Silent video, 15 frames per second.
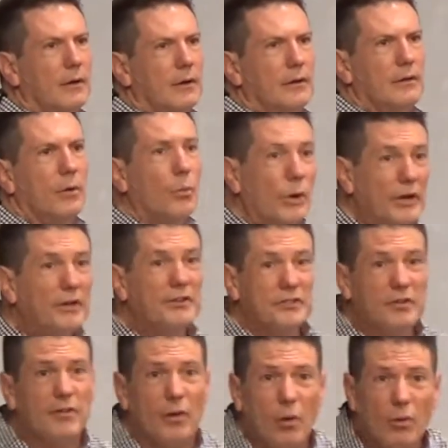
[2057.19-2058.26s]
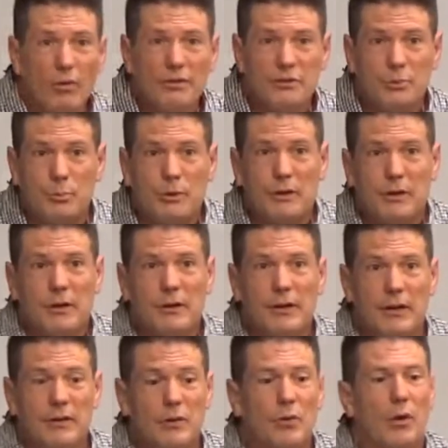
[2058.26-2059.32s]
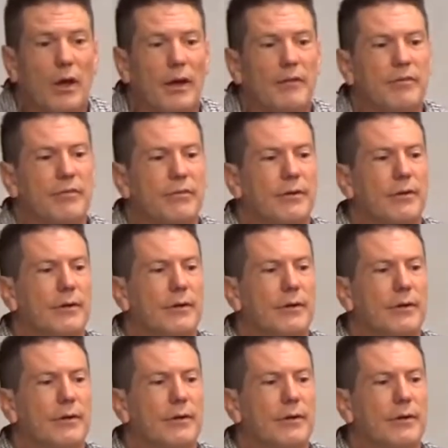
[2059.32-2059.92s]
The witness of the Holy Spirit in your life.